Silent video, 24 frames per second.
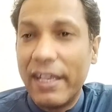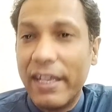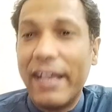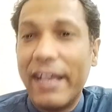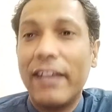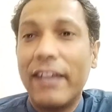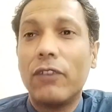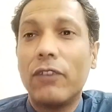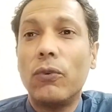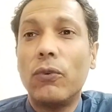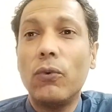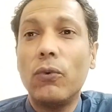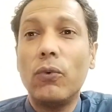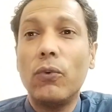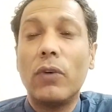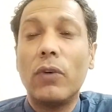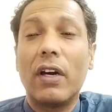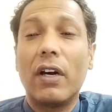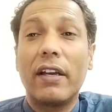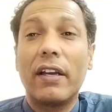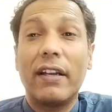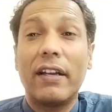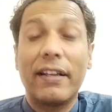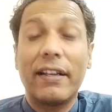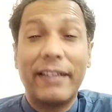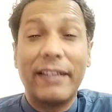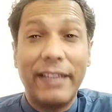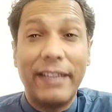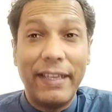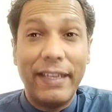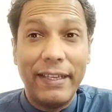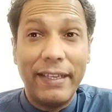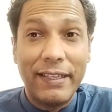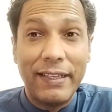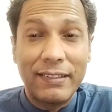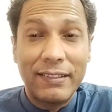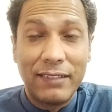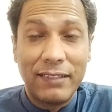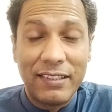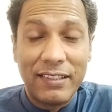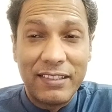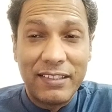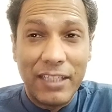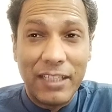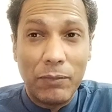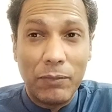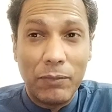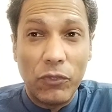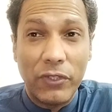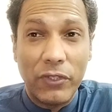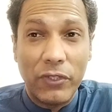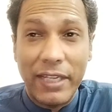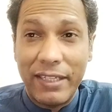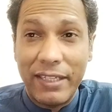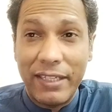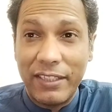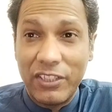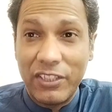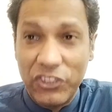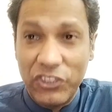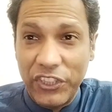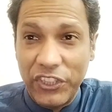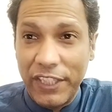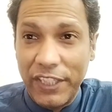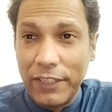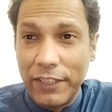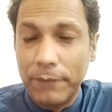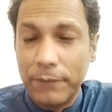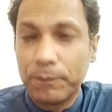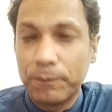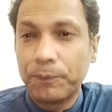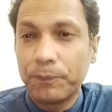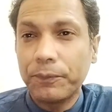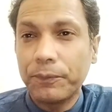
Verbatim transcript: and who are against this democratic change.